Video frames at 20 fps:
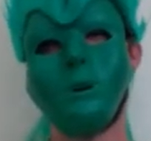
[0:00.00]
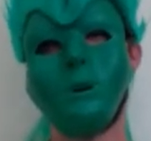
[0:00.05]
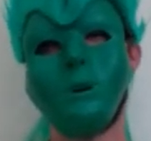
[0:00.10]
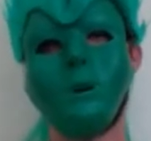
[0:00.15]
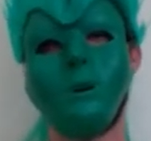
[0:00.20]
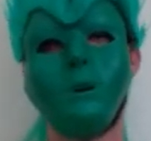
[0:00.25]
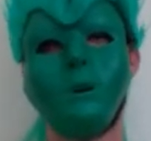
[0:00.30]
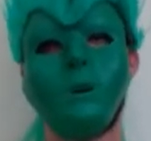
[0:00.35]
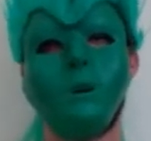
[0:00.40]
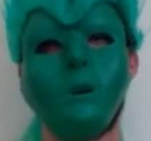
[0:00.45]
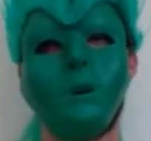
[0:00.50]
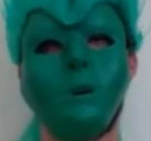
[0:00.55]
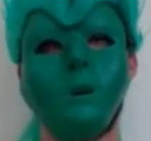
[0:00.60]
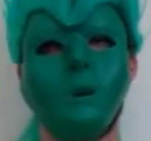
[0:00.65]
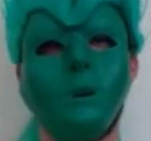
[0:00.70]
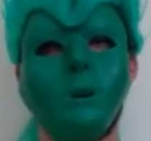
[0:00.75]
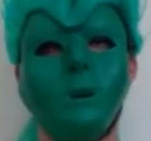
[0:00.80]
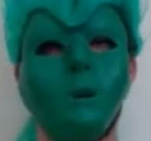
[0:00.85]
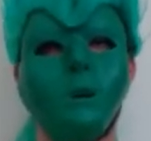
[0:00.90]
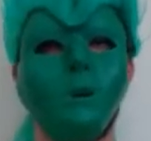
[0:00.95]
that
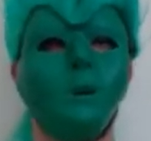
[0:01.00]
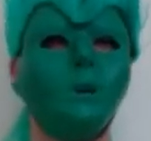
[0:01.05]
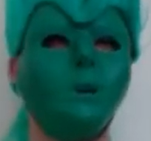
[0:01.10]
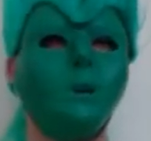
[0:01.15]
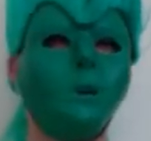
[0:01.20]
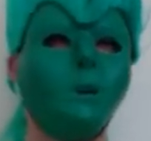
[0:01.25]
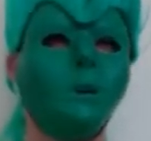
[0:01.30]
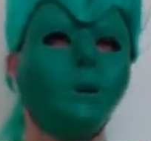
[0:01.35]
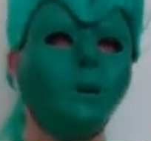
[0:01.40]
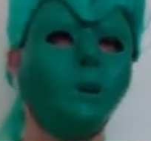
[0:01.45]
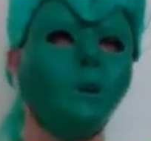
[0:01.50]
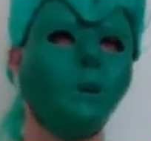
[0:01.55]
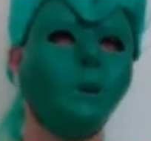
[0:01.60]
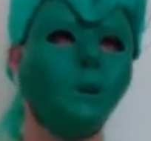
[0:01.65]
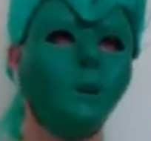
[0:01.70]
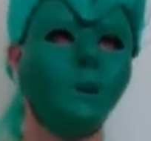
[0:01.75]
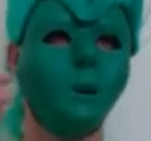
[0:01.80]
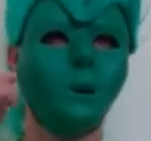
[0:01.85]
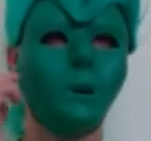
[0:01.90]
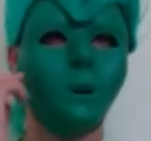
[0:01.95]
this is the
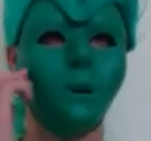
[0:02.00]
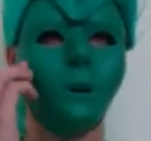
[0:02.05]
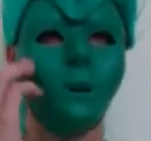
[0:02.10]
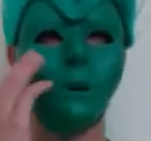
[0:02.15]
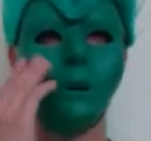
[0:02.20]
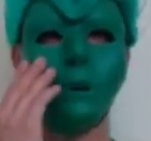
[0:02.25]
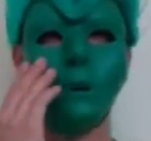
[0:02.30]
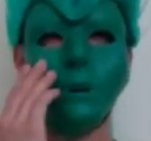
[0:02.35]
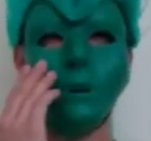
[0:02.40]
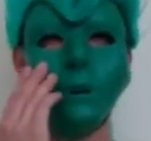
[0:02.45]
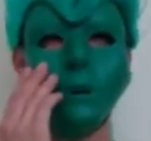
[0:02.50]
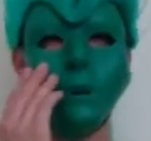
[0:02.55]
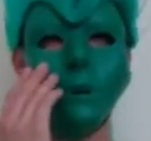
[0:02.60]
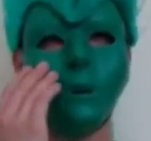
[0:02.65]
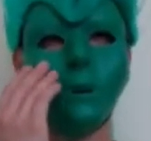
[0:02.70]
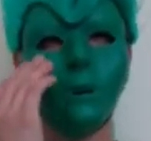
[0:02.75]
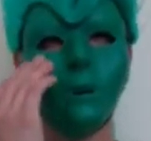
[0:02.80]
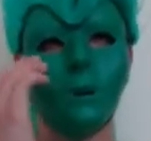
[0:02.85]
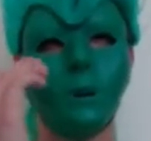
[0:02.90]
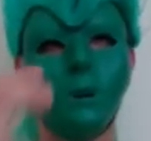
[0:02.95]
person they are,
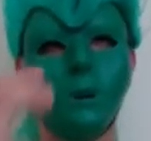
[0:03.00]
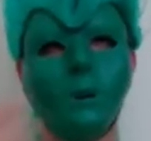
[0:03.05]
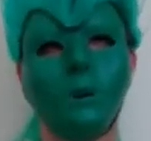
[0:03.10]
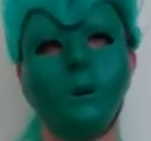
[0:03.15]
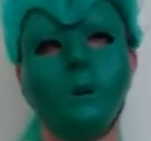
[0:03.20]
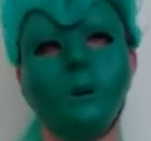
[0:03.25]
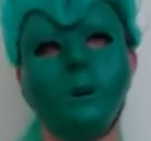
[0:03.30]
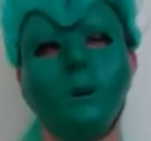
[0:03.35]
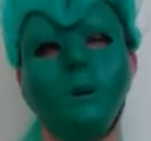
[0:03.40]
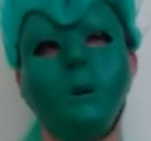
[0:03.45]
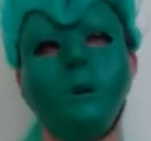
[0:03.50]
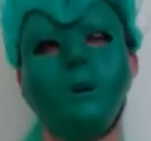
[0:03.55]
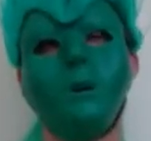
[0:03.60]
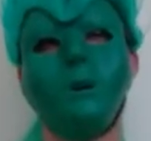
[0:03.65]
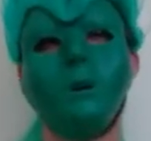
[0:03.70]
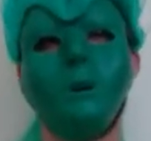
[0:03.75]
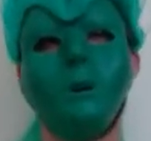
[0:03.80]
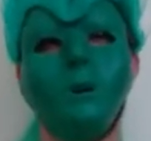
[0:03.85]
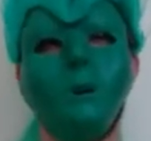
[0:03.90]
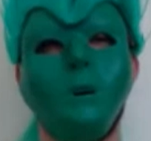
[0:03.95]
and in all
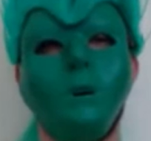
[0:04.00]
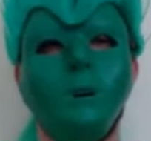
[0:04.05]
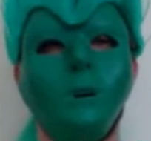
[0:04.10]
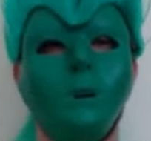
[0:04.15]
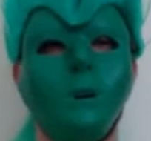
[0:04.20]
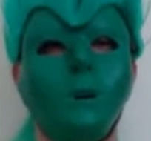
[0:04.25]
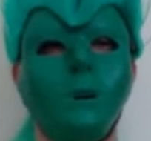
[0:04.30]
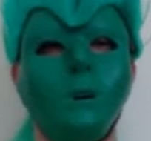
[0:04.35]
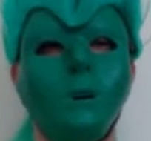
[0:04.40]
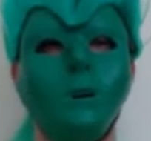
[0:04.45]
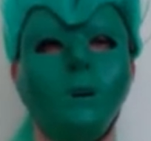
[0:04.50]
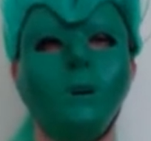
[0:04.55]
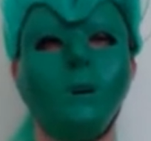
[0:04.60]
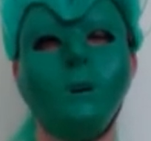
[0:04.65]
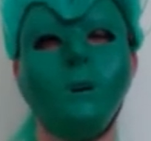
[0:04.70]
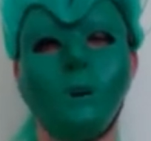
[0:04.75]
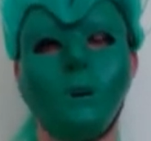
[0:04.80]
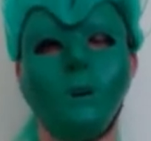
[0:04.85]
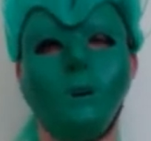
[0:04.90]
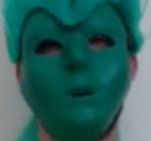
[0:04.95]
reality it is
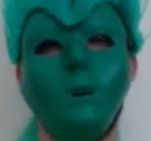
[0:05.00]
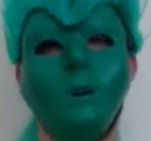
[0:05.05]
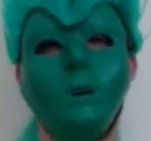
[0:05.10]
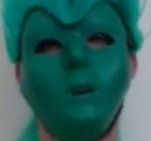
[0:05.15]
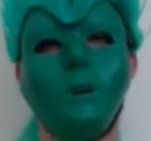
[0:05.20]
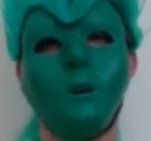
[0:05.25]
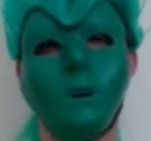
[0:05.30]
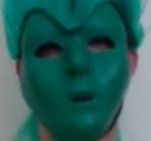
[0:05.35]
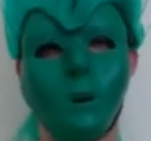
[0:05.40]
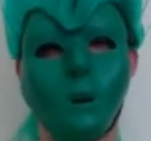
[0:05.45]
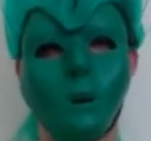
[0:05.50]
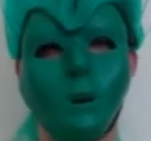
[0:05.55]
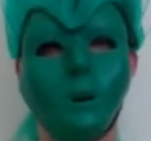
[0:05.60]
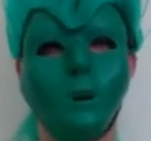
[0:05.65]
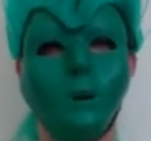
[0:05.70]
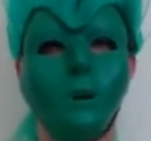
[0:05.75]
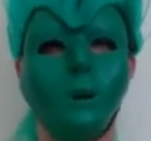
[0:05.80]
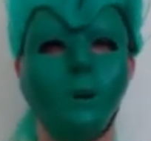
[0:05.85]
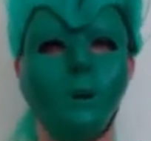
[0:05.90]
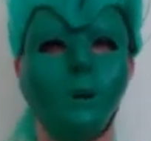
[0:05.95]
totally not
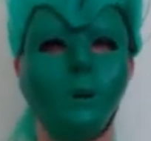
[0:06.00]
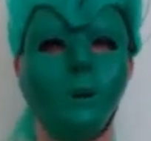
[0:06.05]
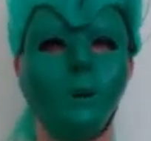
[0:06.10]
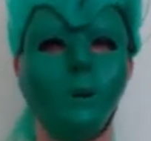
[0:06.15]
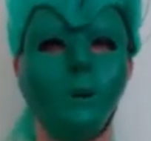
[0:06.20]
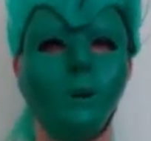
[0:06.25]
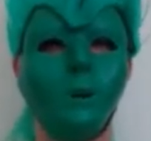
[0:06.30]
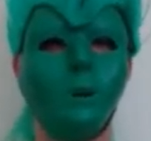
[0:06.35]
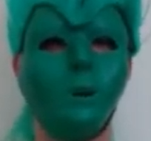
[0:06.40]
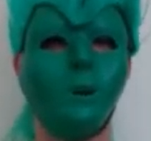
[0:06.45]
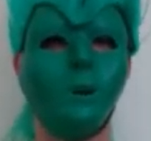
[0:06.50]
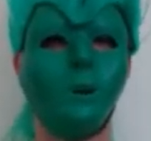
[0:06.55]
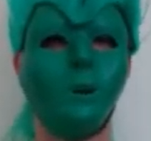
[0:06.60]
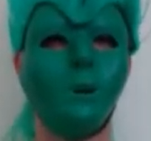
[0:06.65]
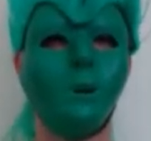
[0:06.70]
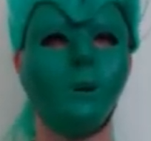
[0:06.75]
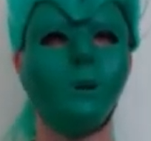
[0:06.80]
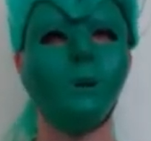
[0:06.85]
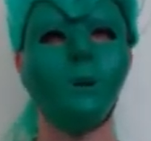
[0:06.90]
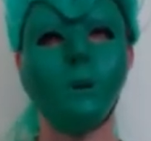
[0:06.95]
who we
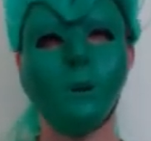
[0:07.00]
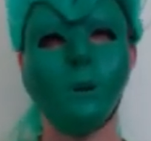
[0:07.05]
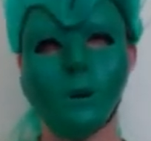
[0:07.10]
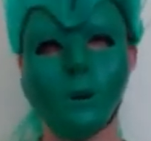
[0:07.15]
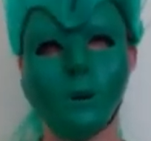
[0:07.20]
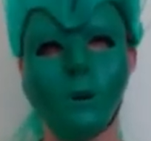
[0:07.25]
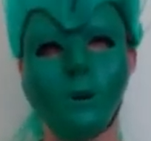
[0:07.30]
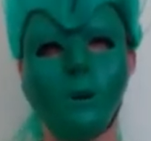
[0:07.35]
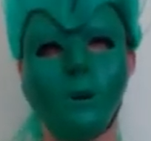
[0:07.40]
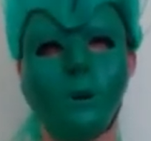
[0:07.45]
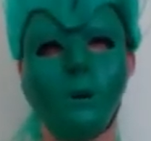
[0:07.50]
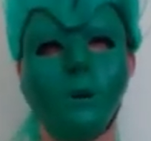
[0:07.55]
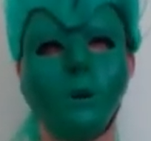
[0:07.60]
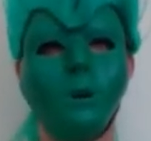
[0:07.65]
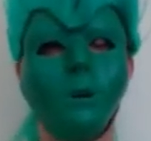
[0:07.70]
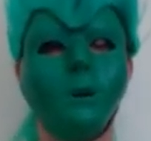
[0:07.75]
think they are.